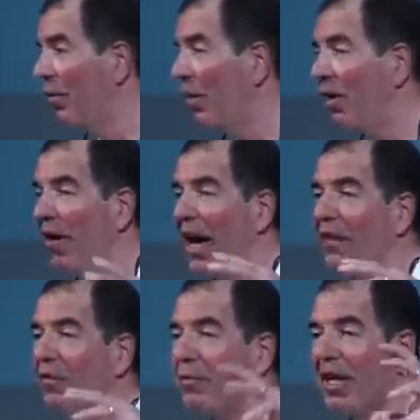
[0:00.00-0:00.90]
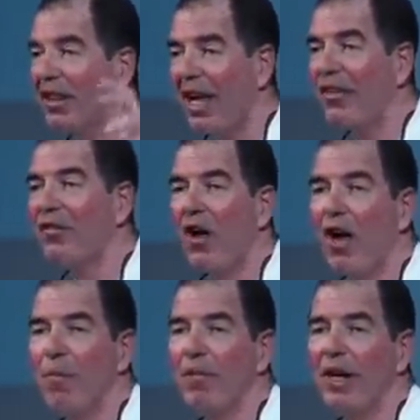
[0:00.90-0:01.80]
What if I could spend less
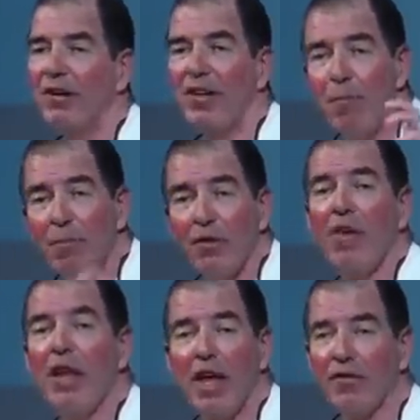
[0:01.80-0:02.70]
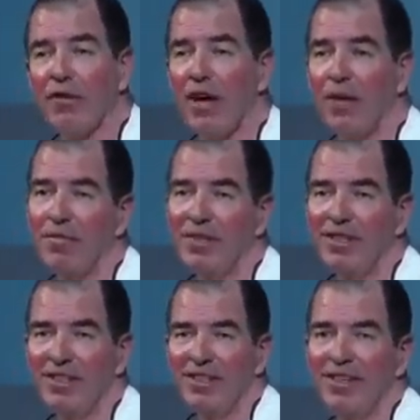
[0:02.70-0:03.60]
time there, 10% less time,
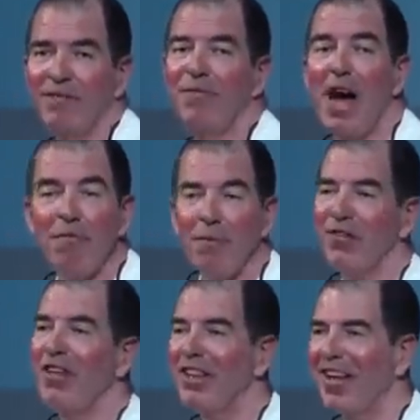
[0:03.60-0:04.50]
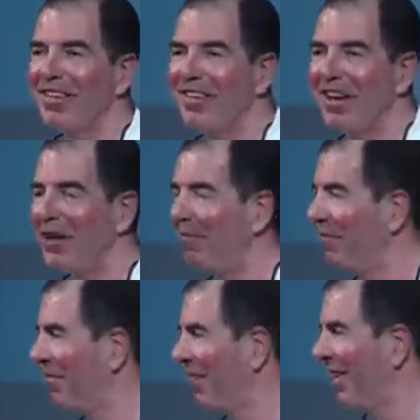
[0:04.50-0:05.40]
5% less time,
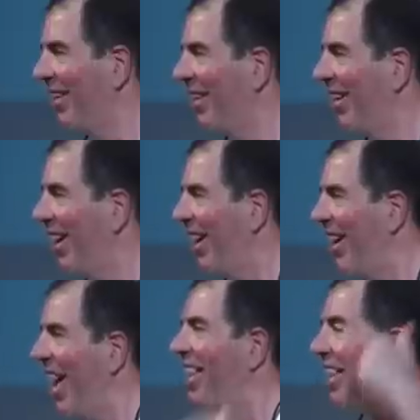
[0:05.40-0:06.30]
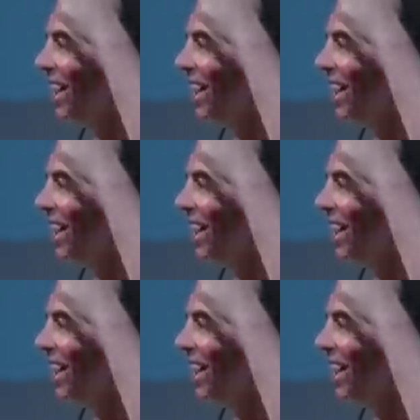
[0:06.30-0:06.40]
and add